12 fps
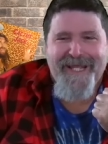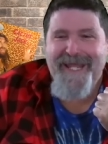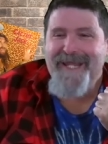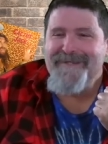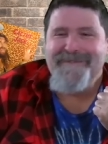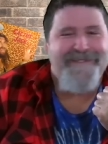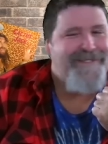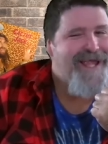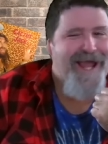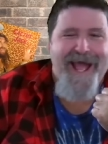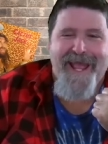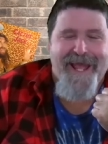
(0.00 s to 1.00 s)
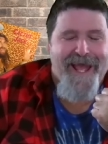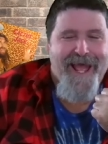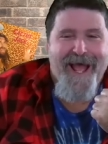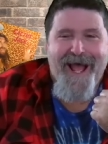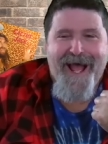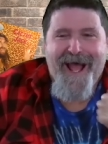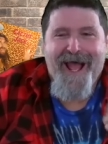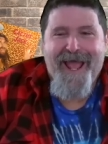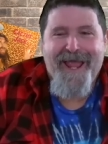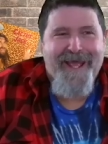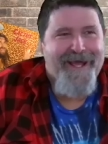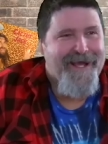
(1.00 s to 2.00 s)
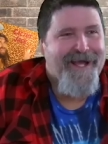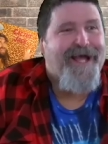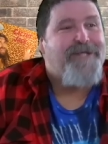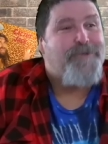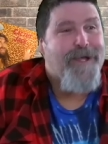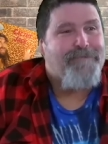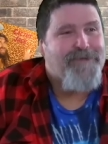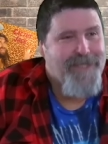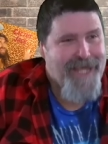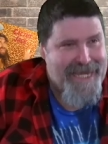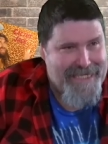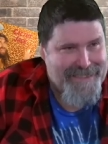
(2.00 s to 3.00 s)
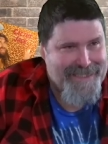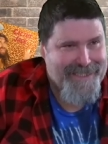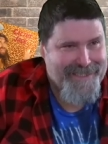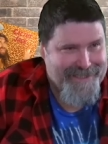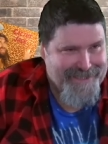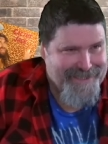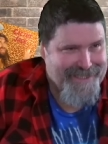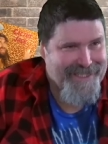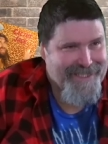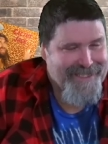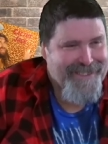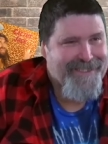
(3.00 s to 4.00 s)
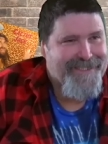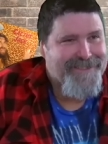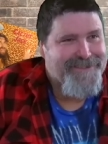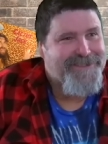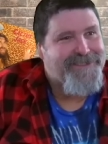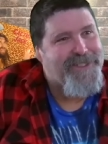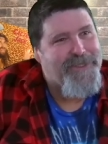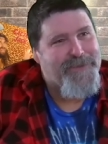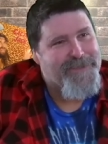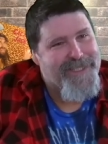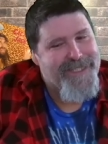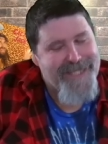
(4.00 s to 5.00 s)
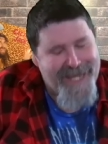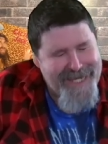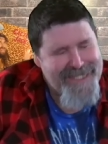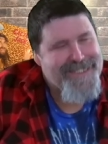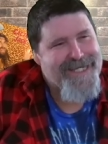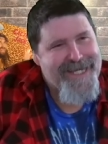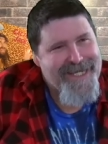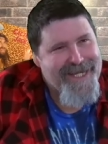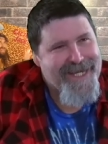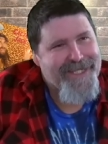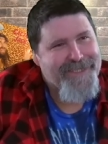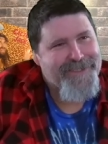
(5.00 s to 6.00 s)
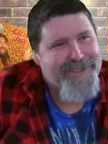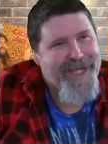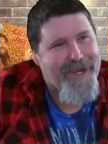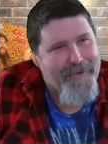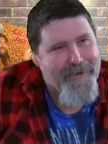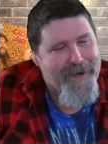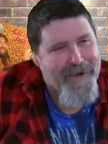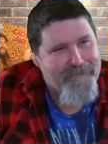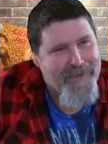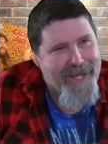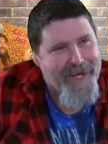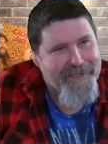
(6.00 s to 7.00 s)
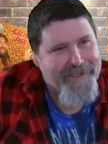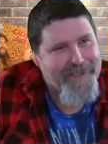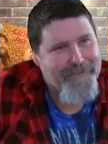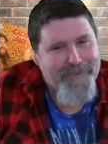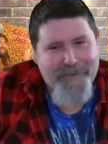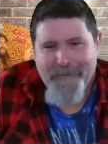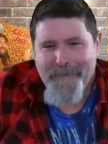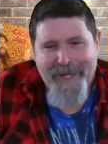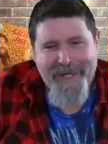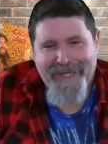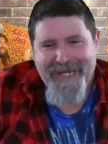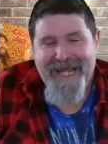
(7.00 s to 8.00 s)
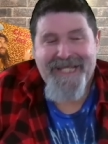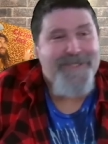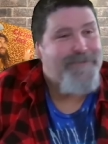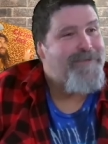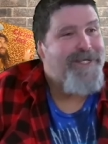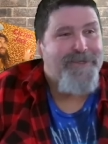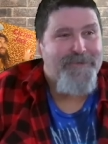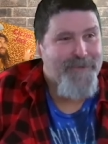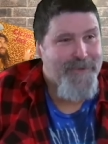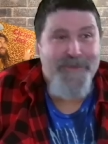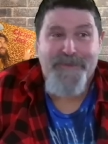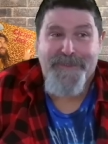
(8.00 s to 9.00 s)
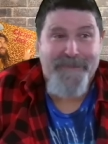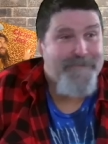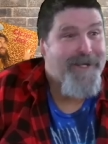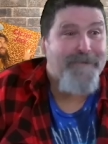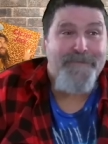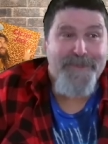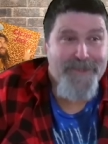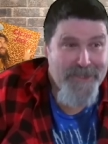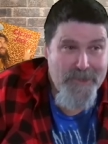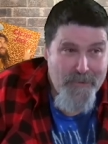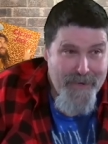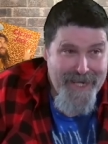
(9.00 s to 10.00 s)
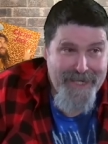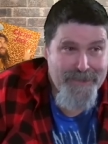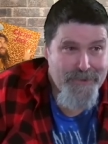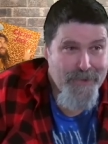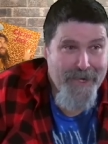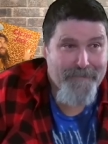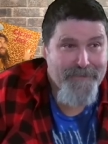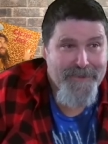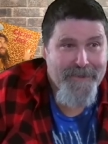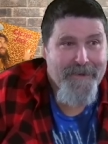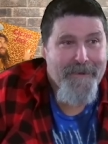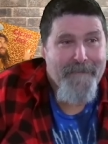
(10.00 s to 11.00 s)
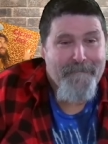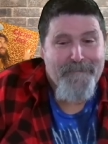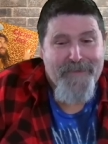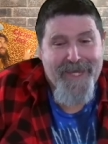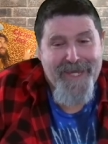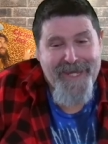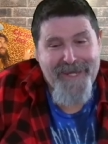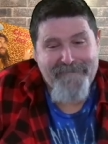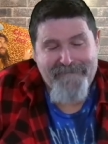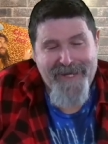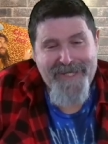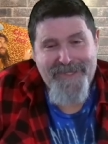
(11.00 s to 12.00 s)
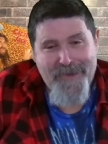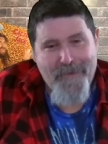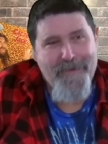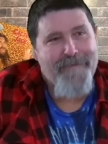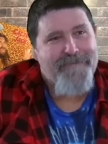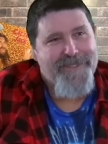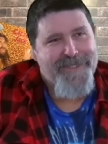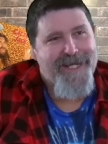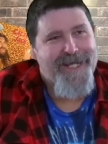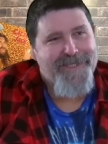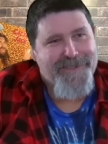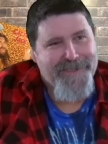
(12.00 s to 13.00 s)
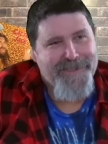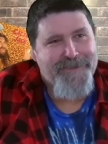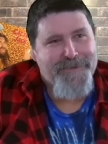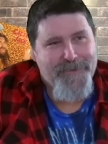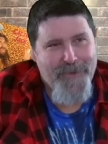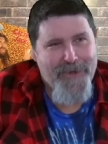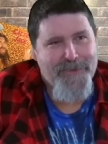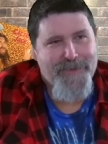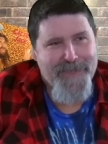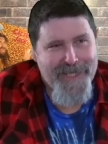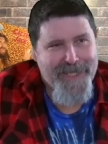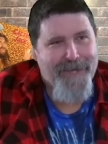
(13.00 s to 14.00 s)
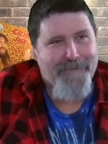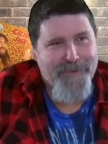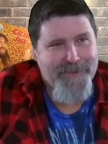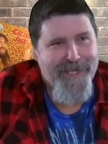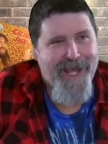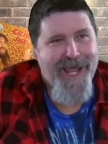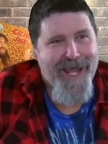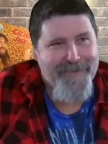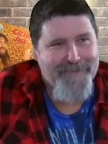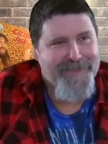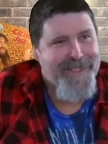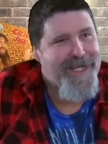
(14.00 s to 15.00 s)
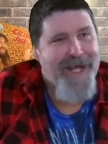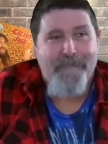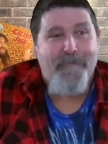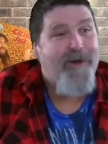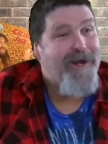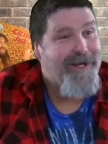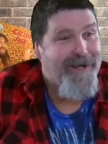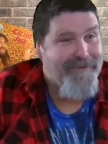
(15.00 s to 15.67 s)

Here's the thing, I, I, uh, I travel light. Yes, you do. So the 19-inch carry-on bag or the computer bag gets me through sometimes two-week trips. Yes if I don't have a chance to do laundry a couple times, then I'm running on